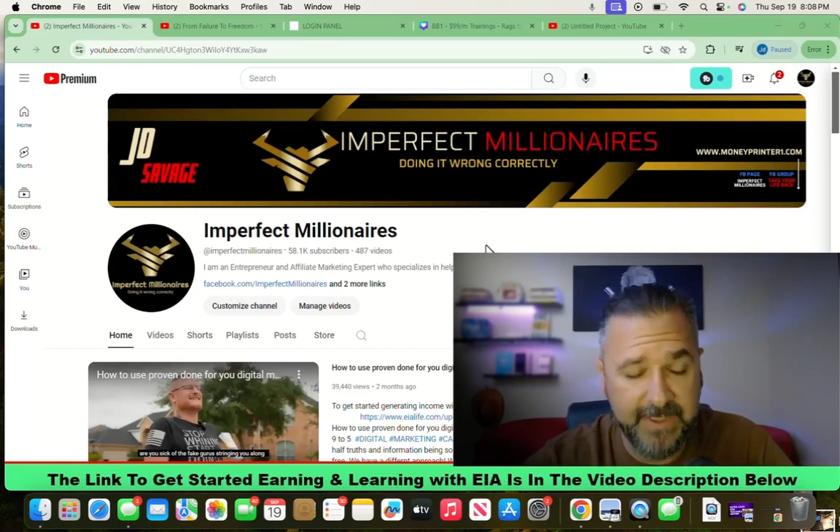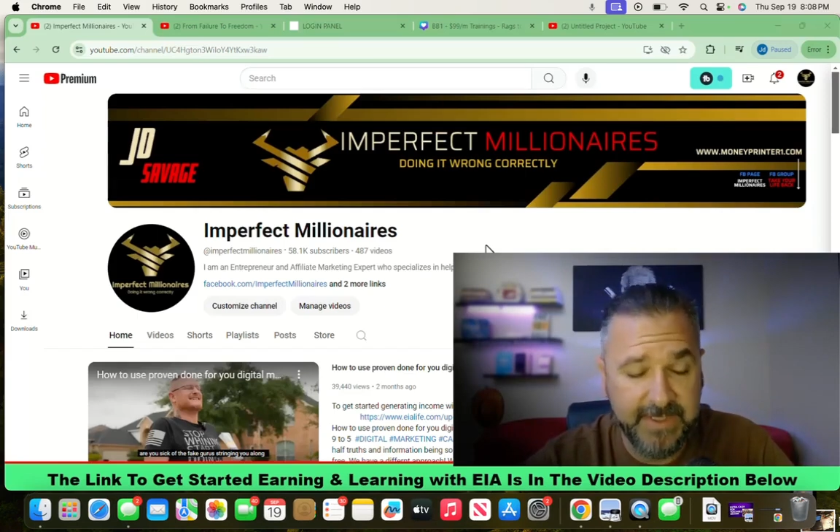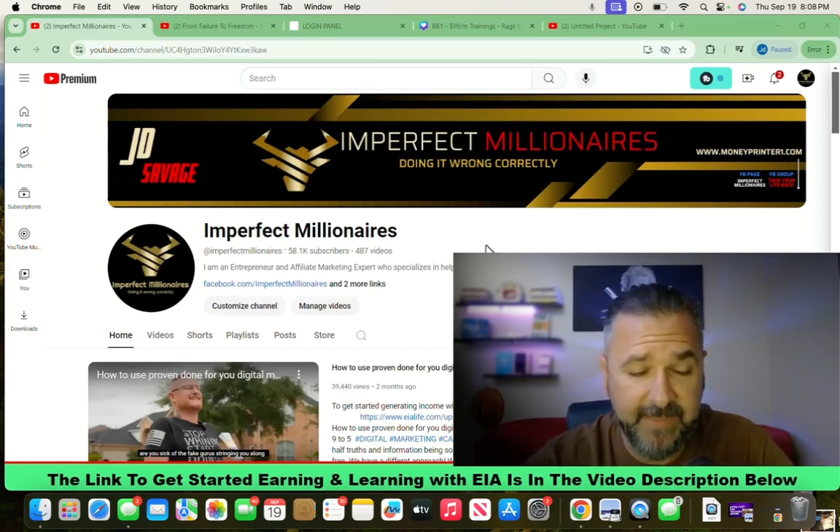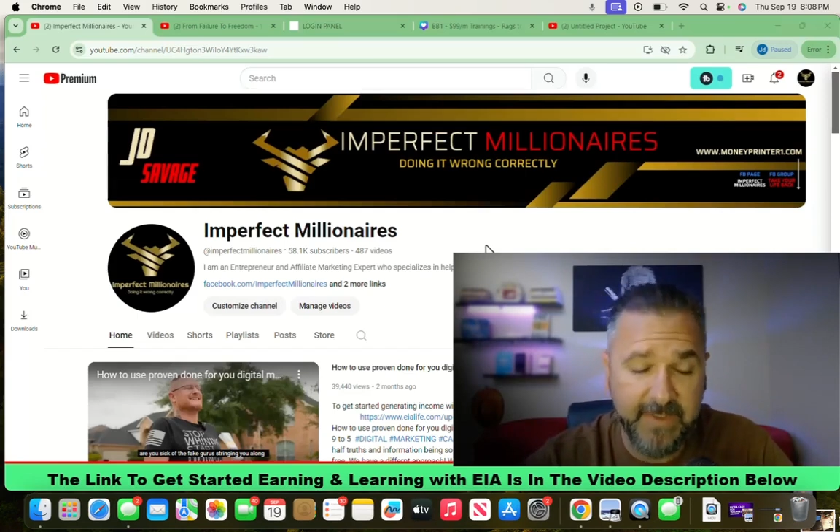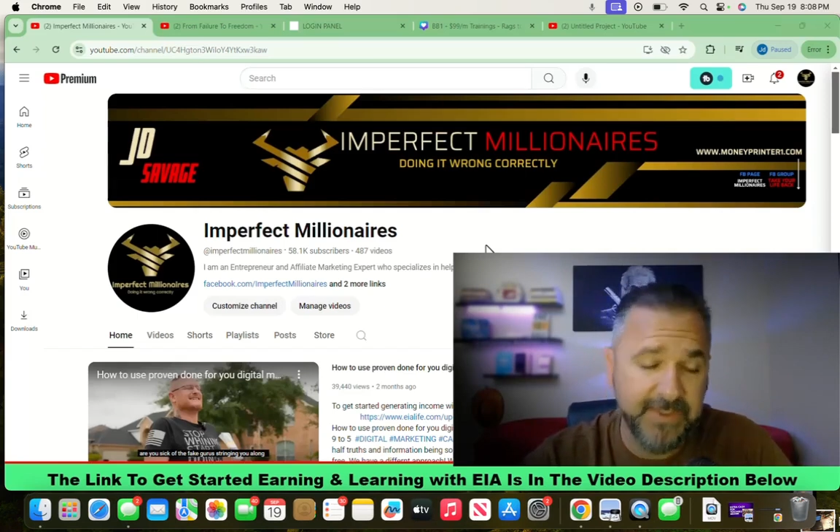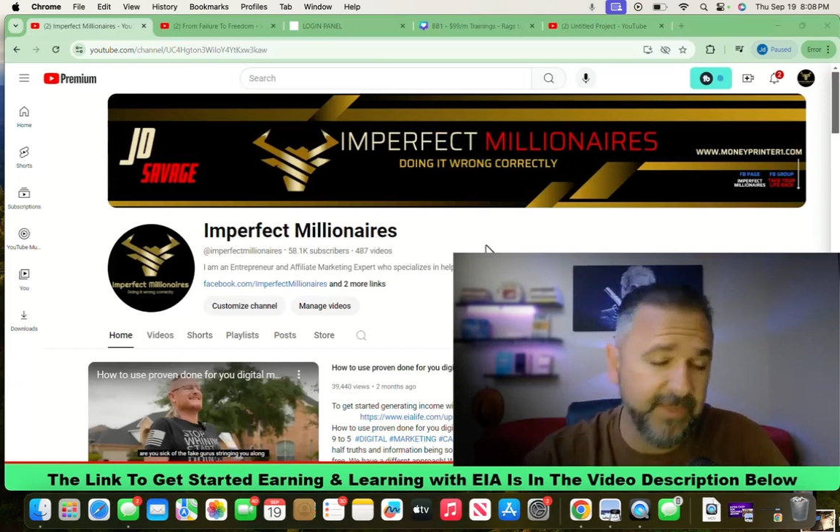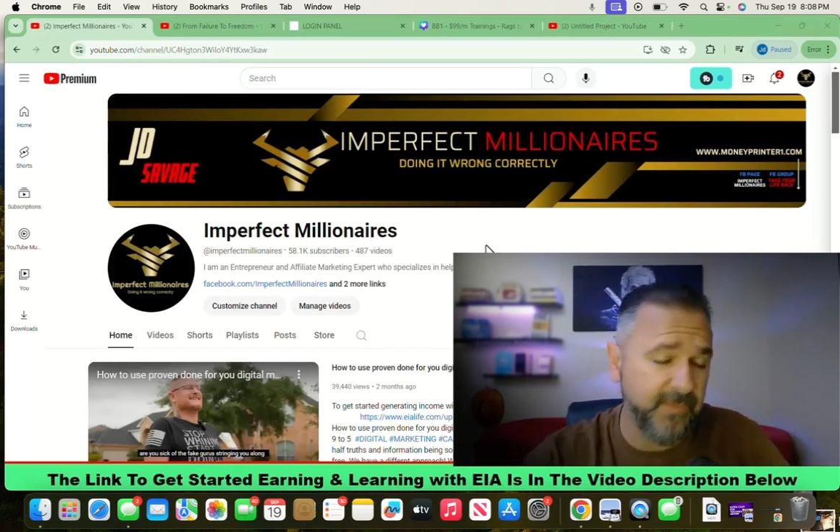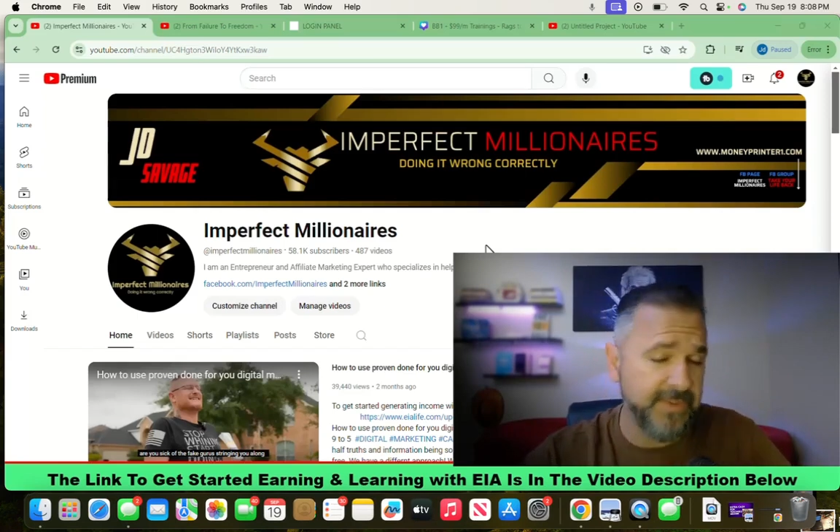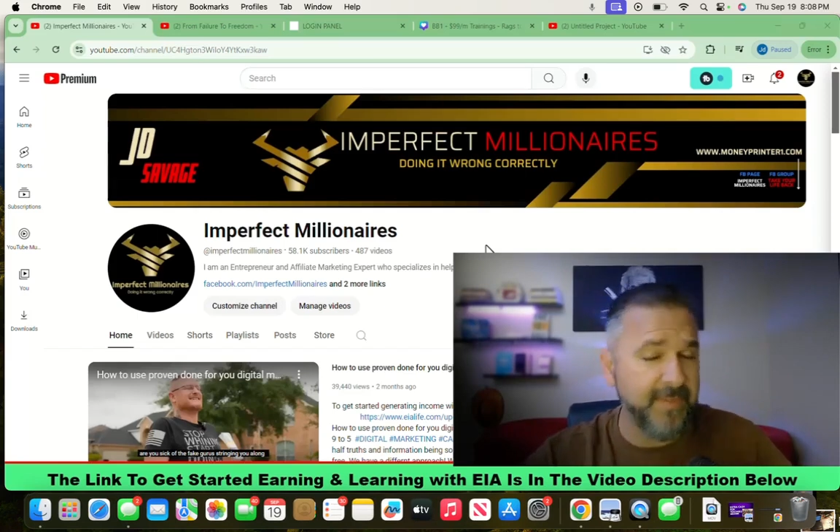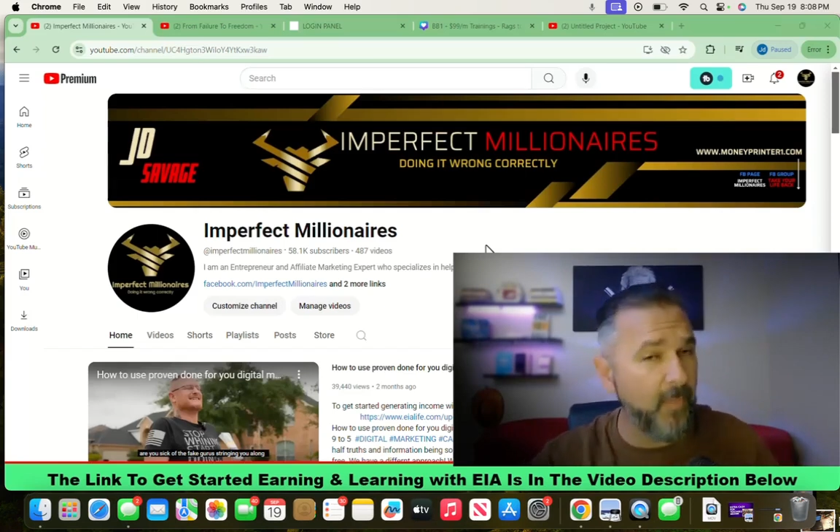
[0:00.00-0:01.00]
because I've consulted
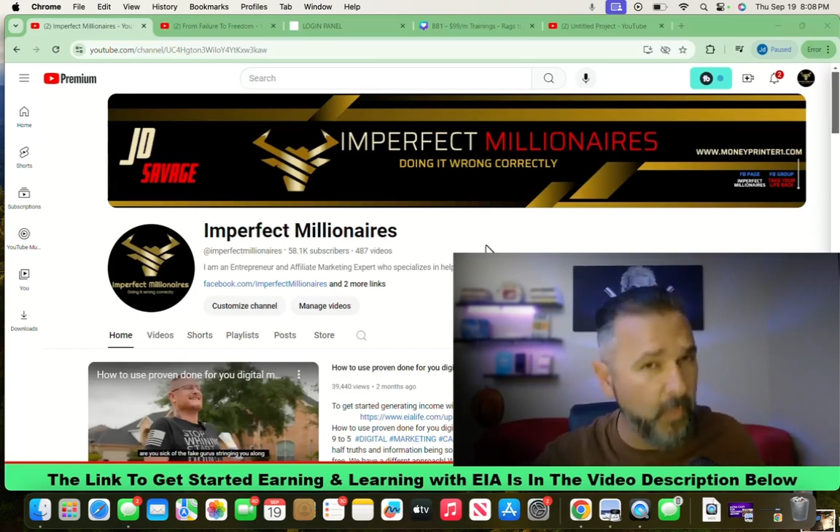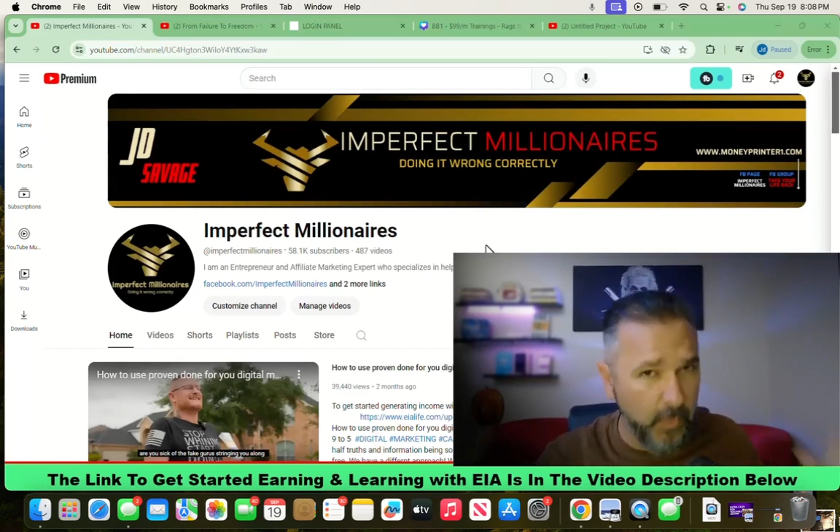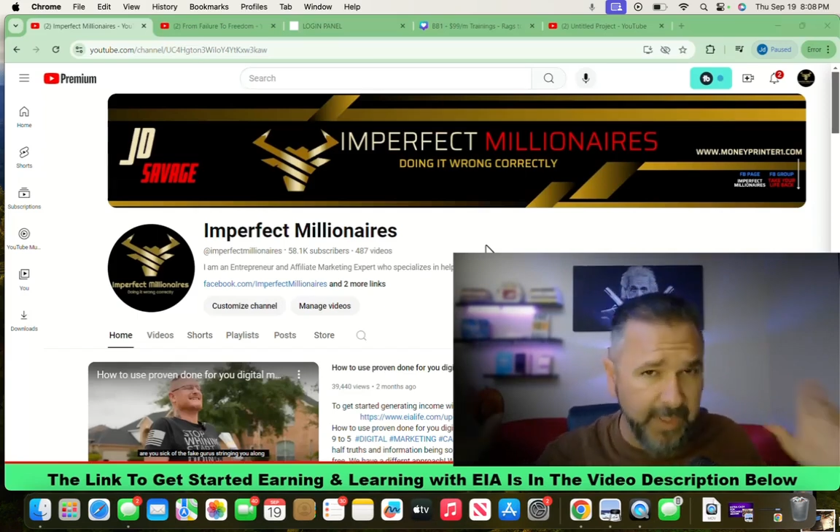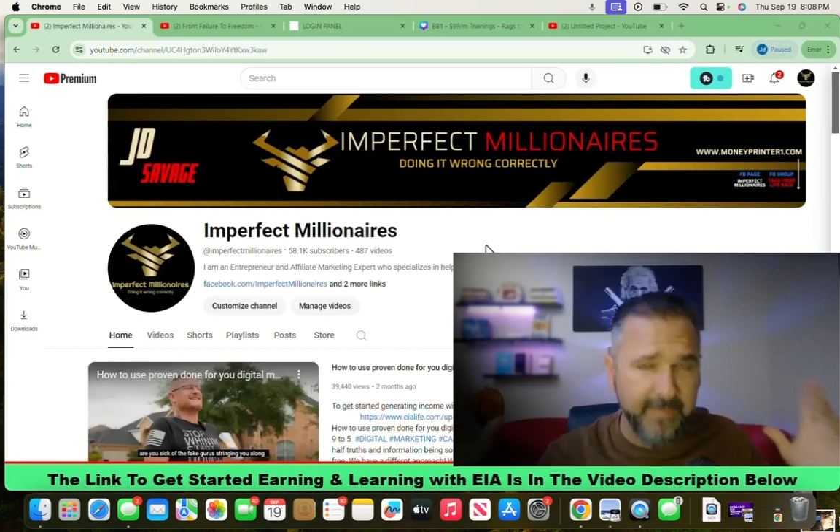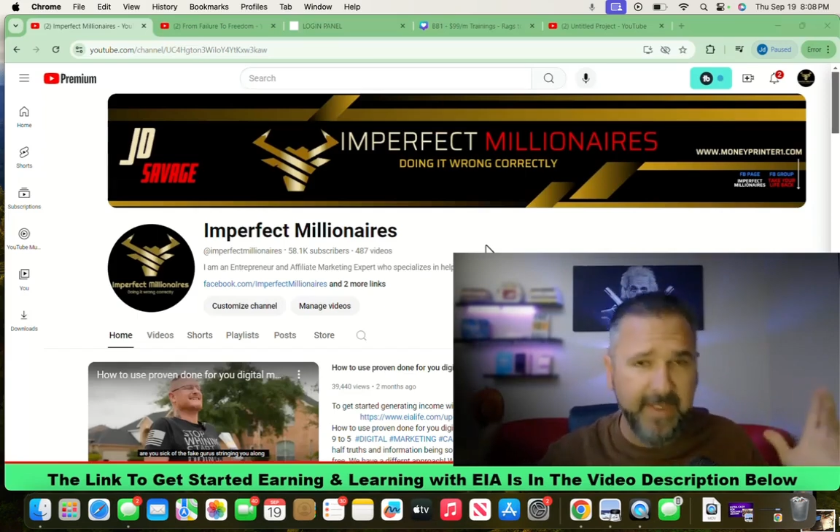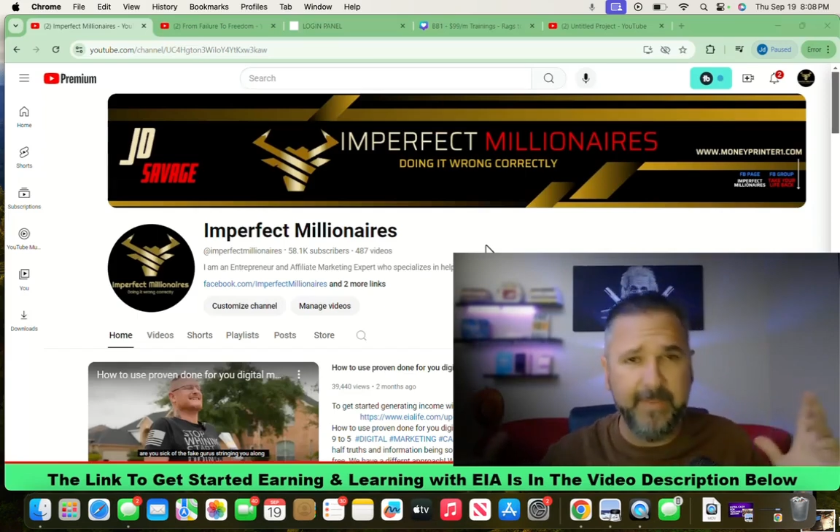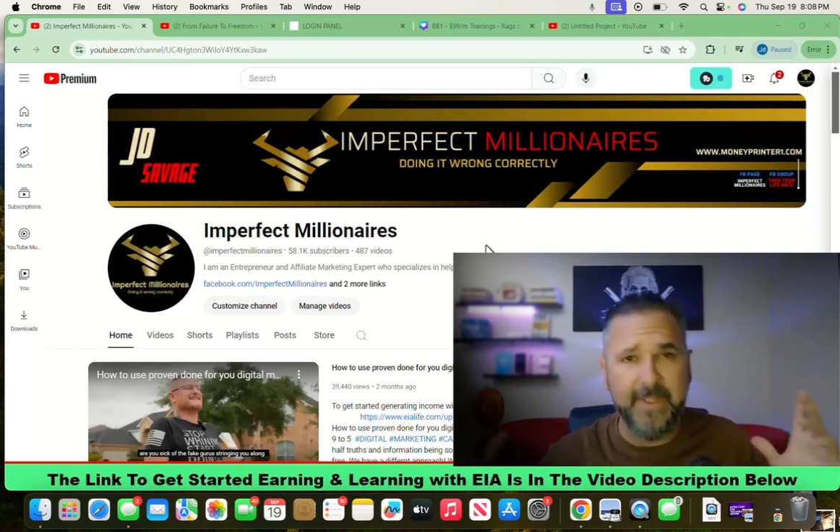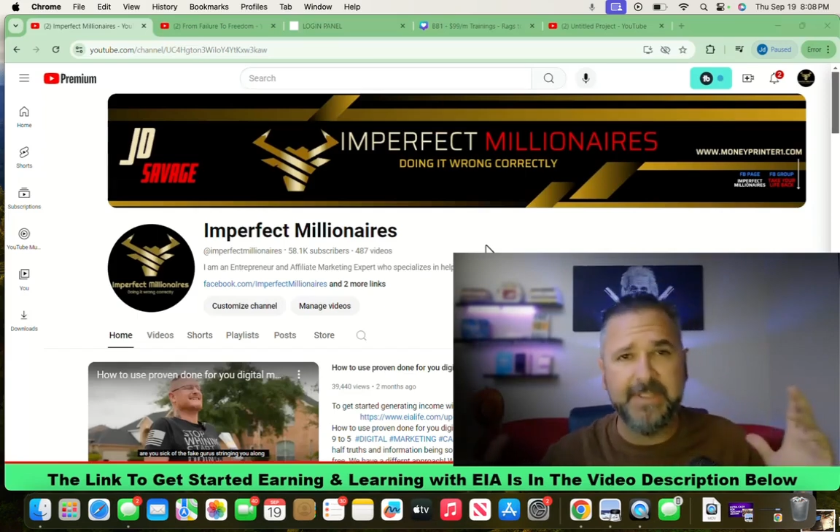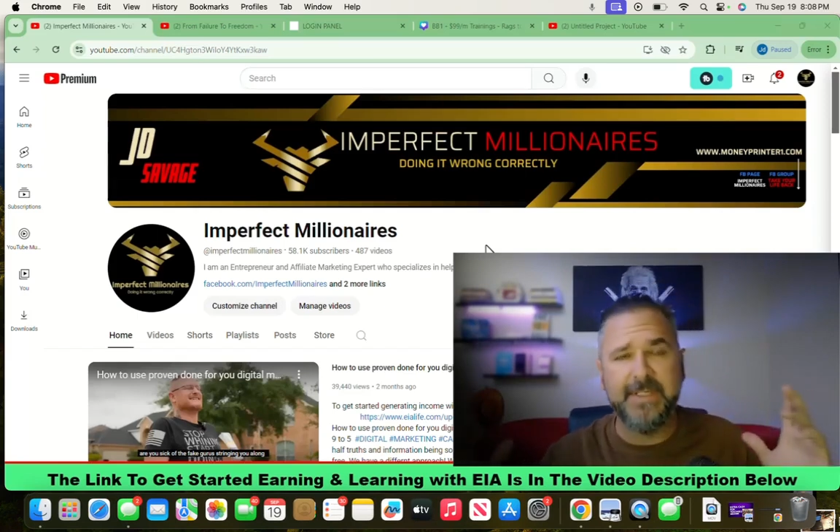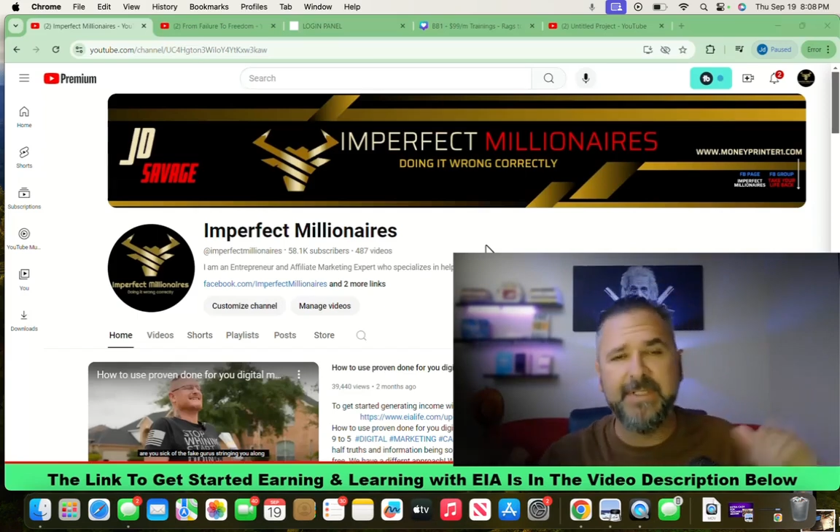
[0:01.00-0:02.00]
with some really big
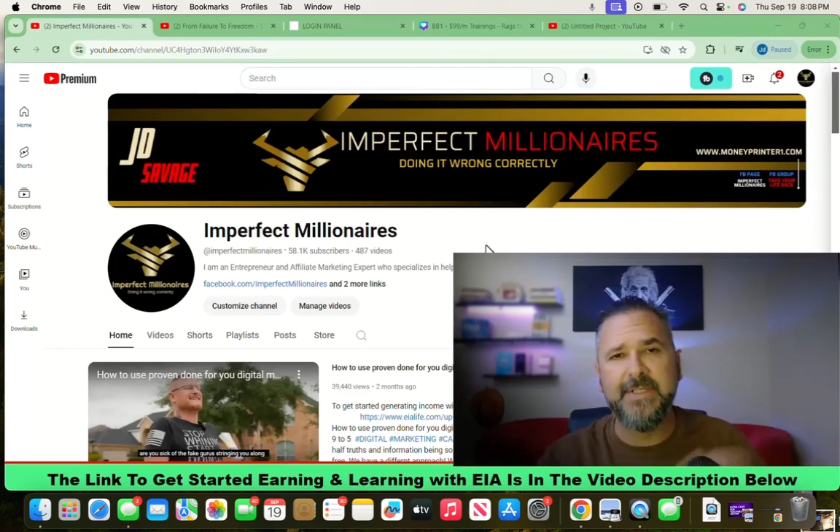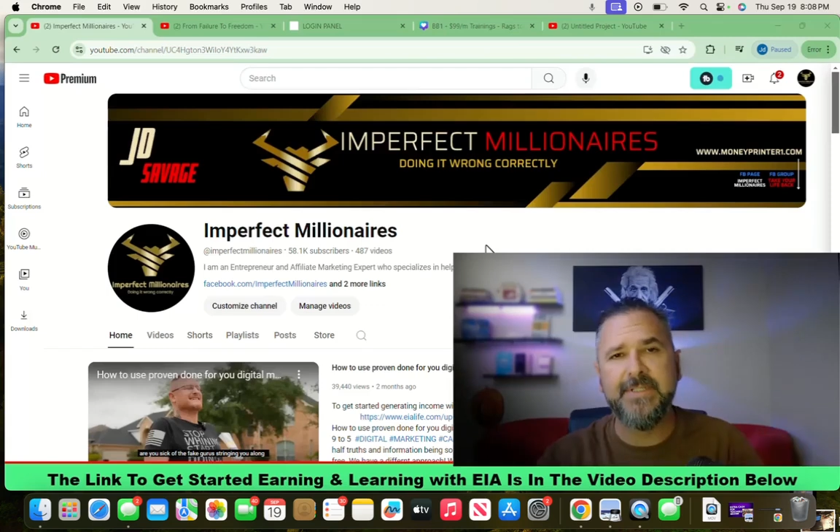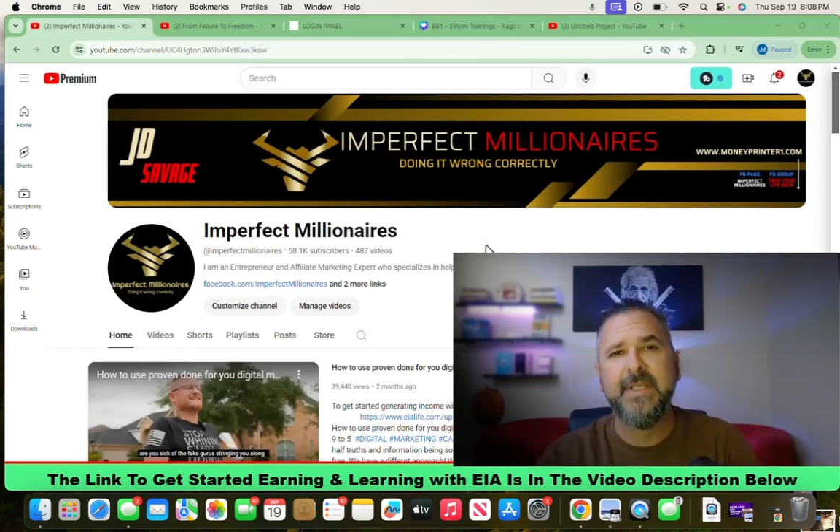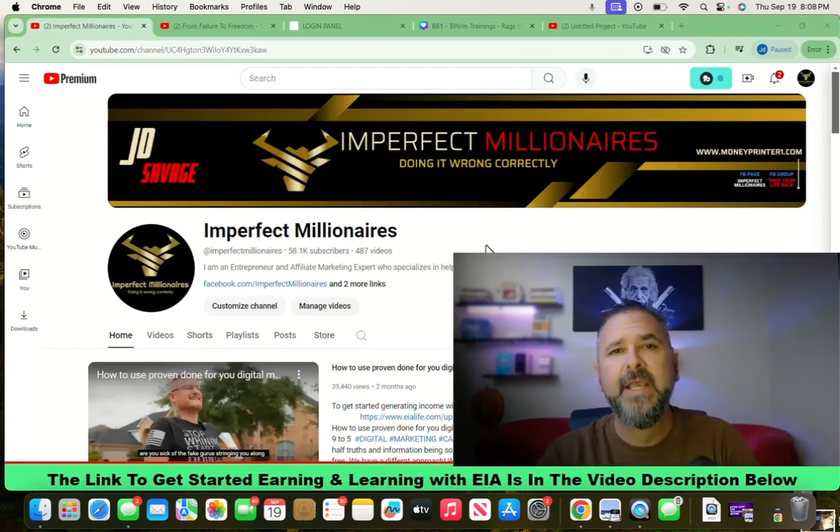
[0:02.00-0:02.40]
businesses,